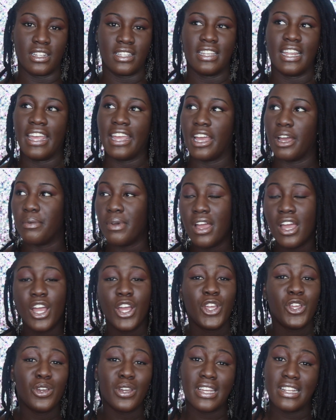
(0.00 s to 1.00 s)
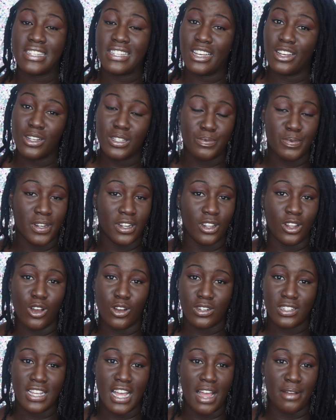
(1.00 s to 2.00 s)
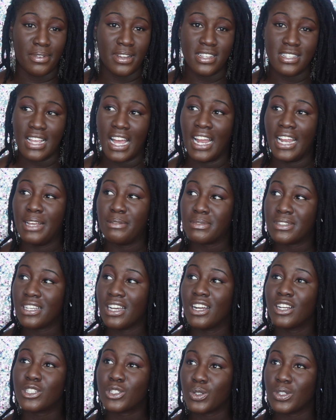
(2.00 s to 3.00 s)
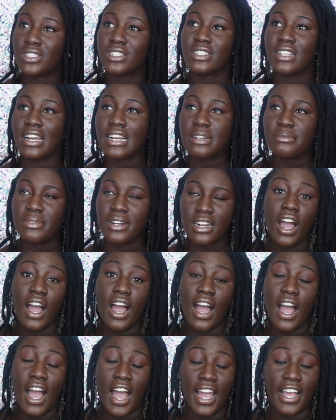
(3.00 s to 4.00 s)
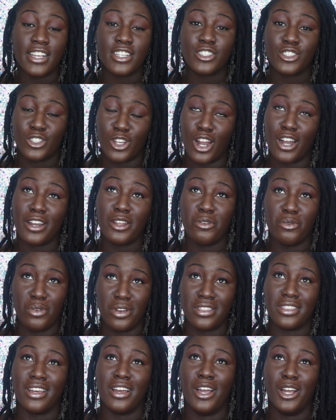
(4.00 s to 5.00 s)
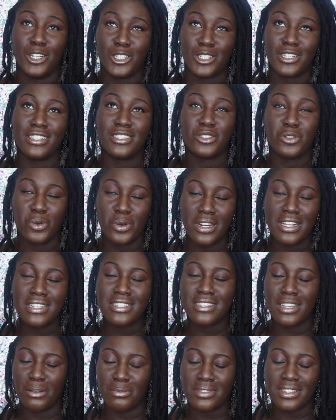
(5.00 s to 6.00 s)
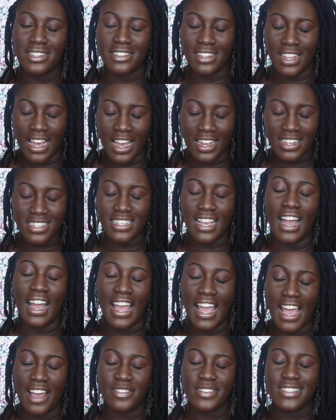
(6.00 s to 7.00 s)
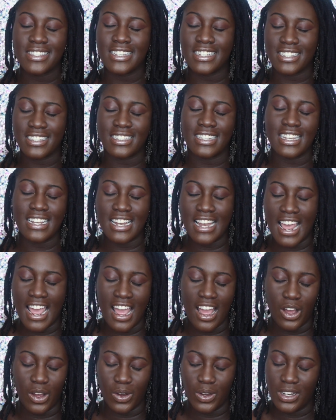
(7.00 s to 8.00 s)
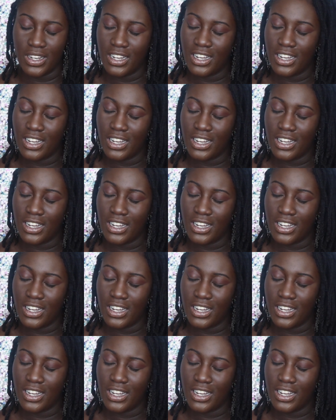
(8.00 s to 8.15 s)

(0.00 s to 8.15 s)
Damn, you can tell it's been a long time because I am tongue twisted like a mother. I started with 120 something locks. I have 60 now.